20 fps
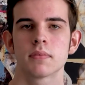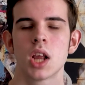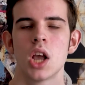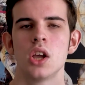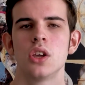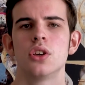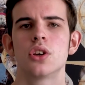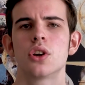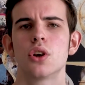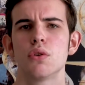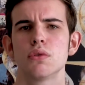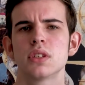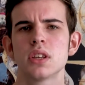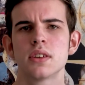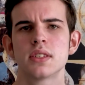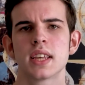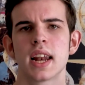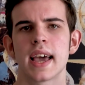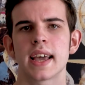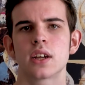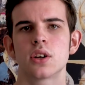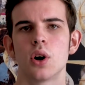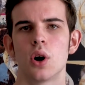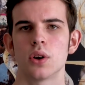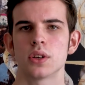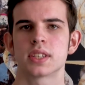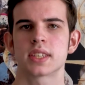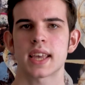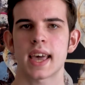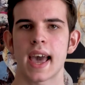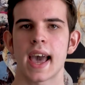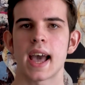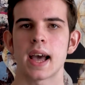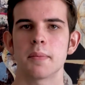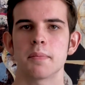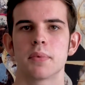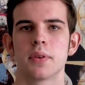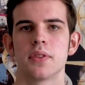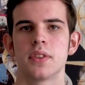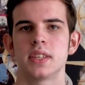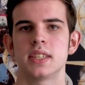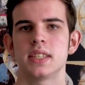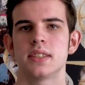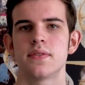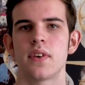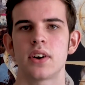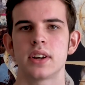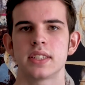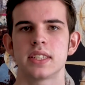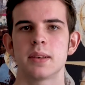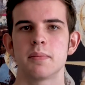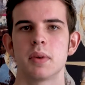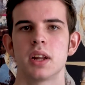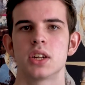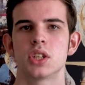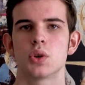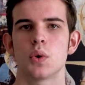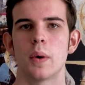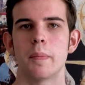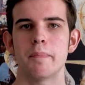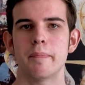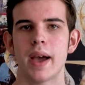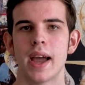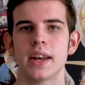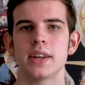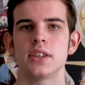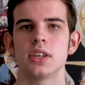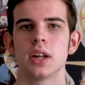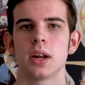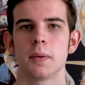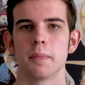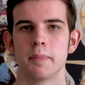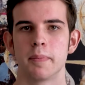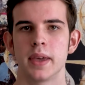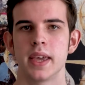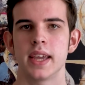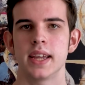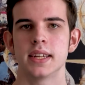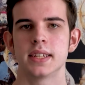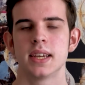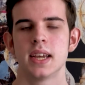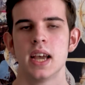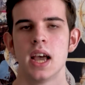You can also select cost cap. This is very similar to a manual bid.